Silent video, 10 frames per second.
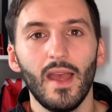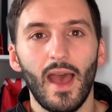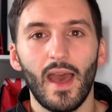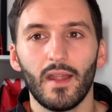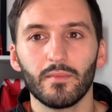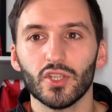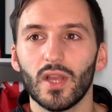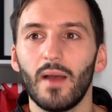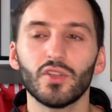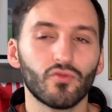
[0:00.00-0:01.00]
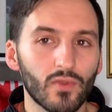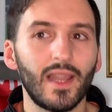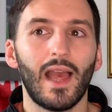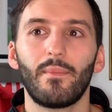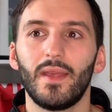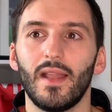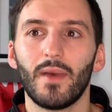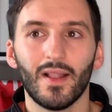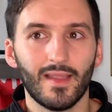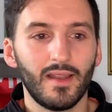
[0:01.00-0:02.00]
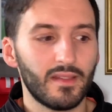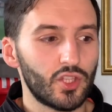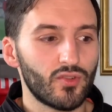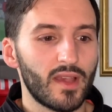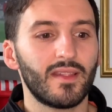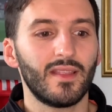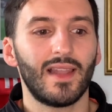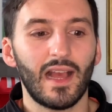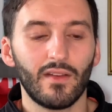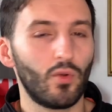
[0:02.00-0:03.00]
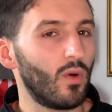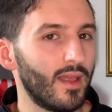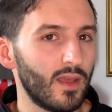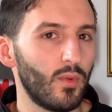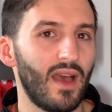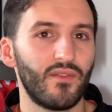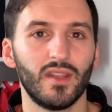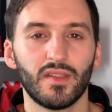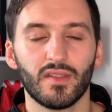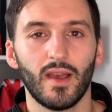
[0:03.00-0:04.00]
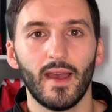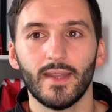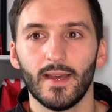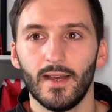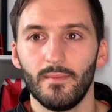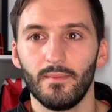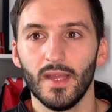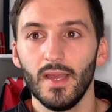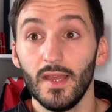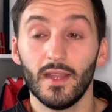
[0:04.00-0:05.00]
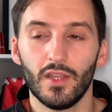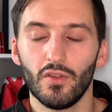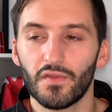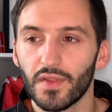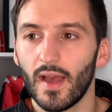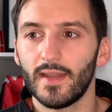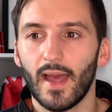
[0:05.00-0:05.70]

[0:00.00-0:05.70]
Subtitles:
And I'm just really happy that Maldini is addressing the lack of quality we have in this side, in the youth side,